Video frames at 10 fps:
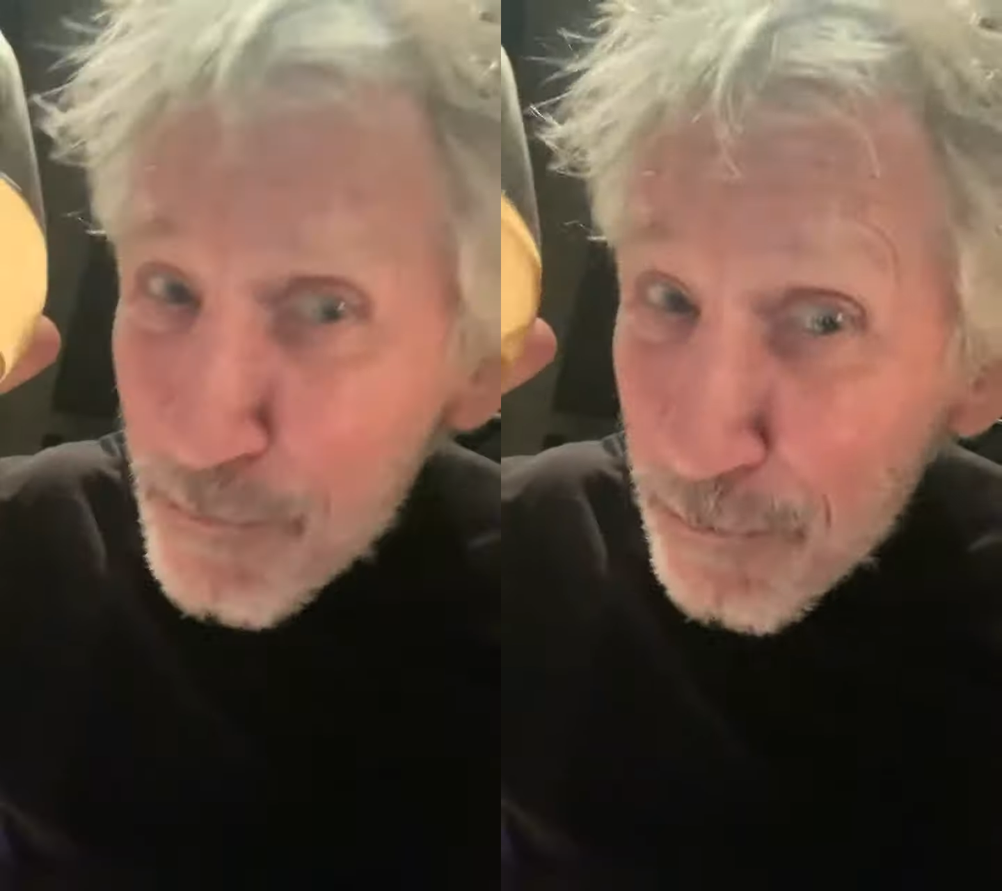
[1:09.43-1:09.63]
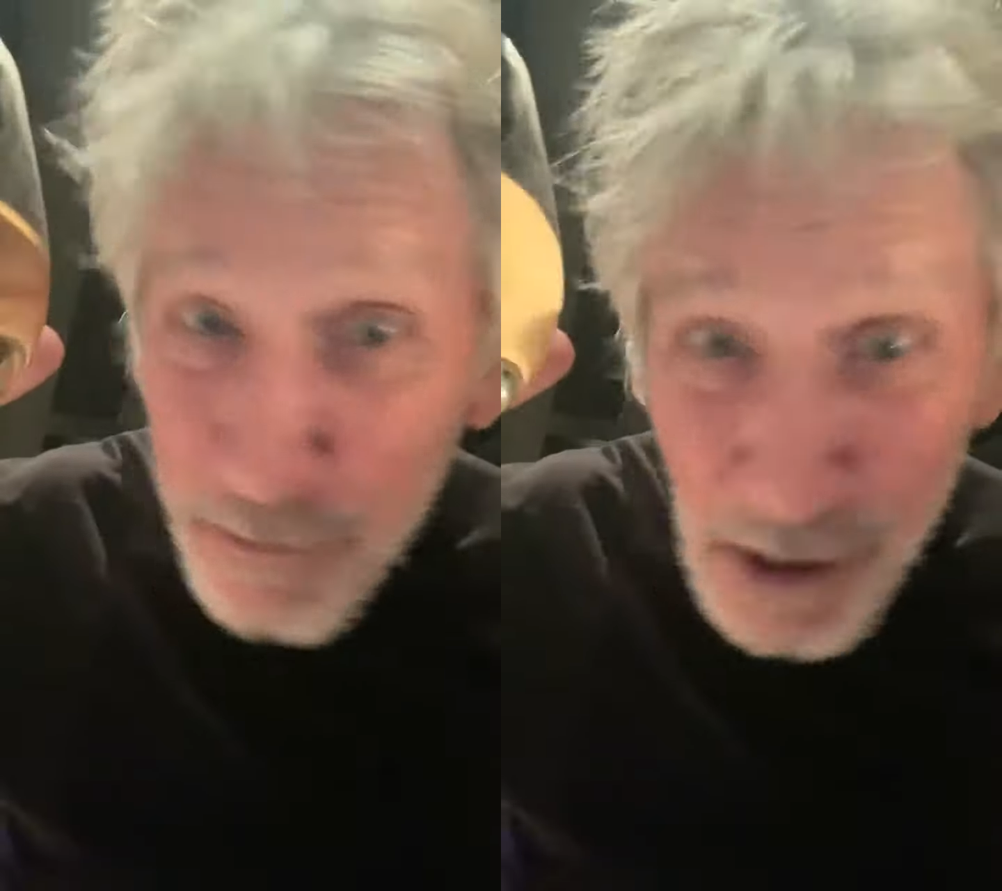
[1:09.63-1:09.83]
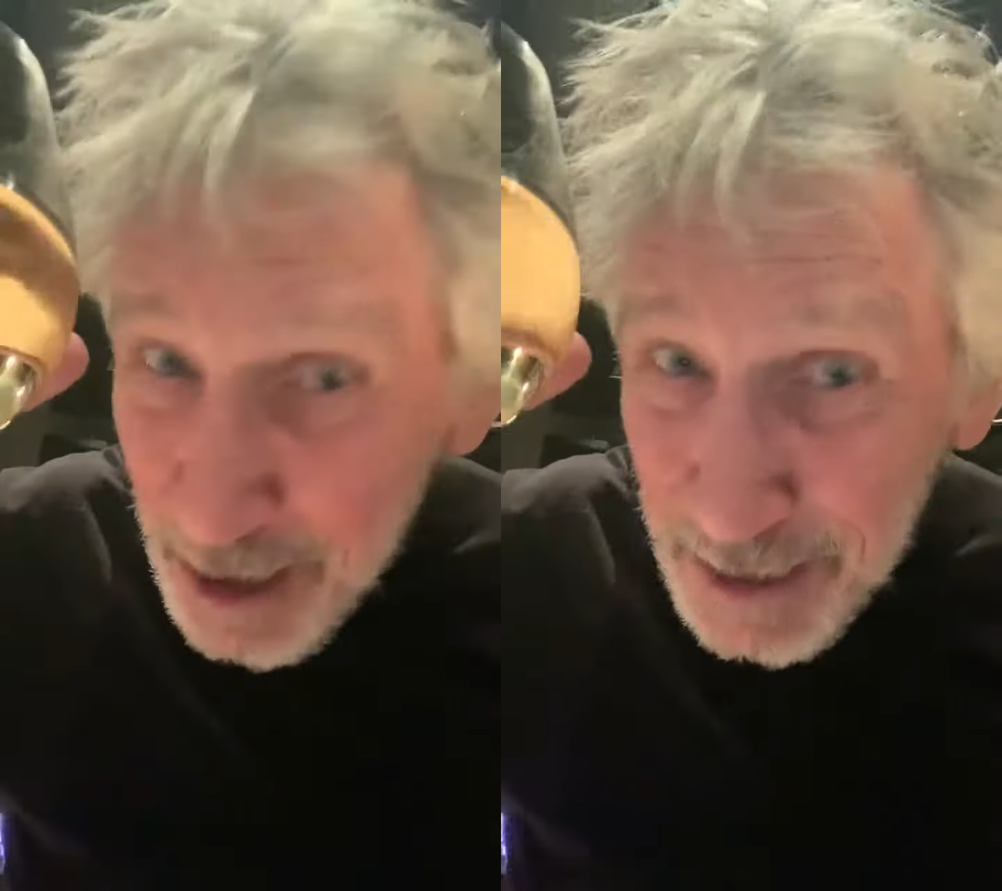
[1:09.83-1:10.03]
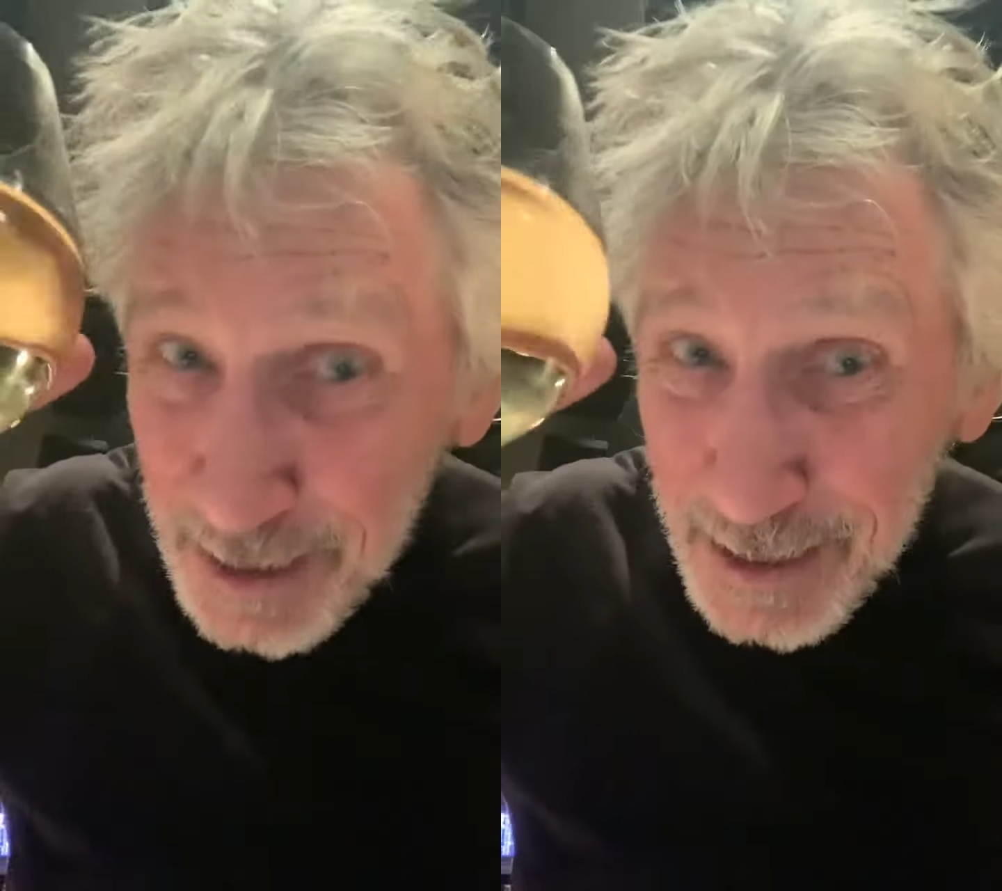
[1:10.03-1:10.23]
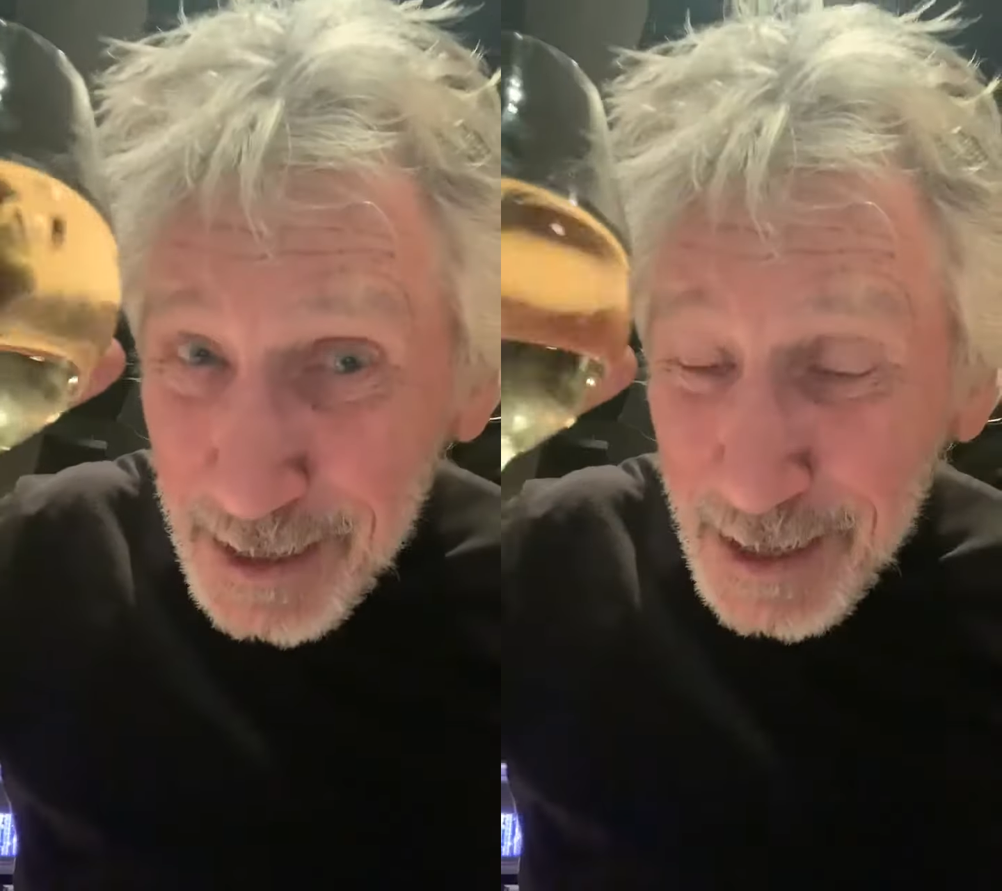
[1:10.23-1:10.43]

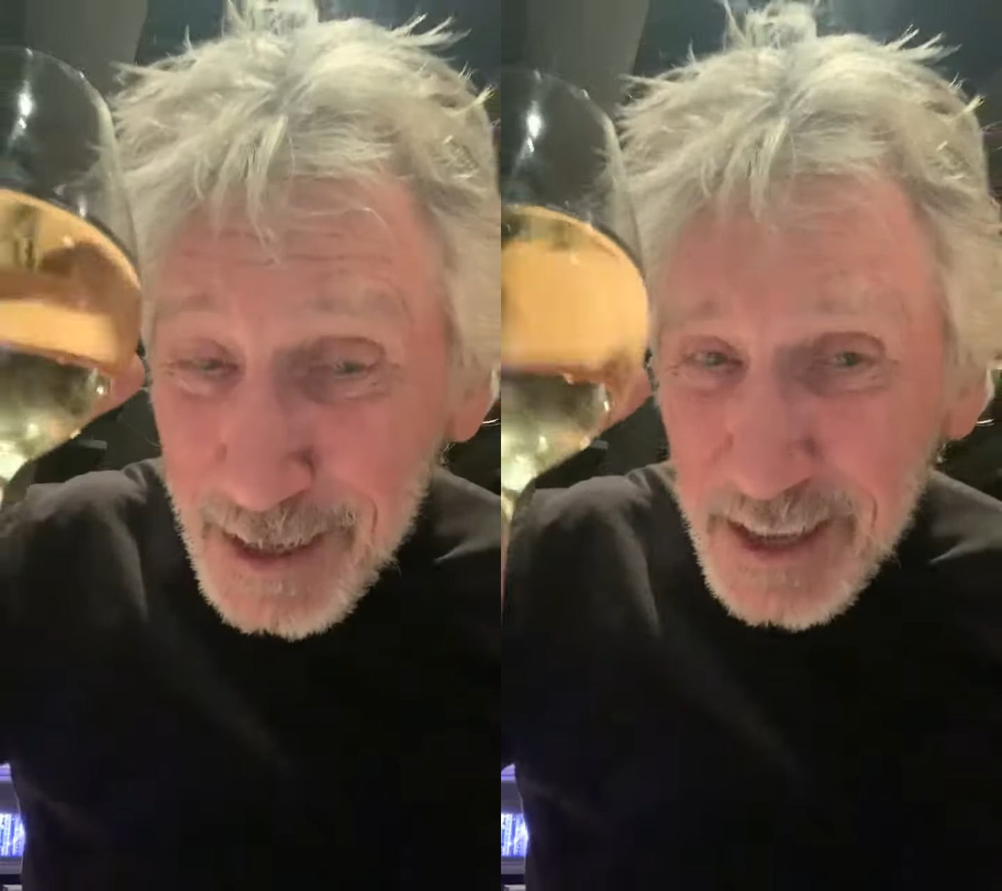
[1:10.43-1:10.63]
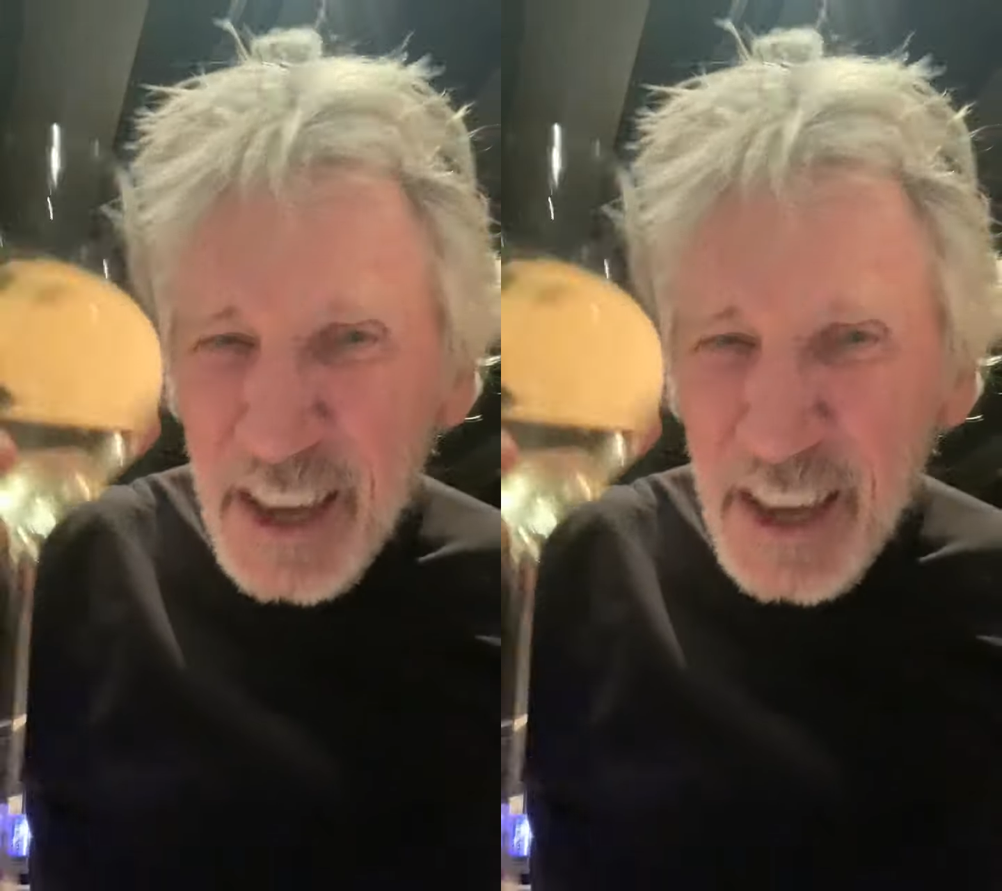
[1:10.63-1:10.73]
fun.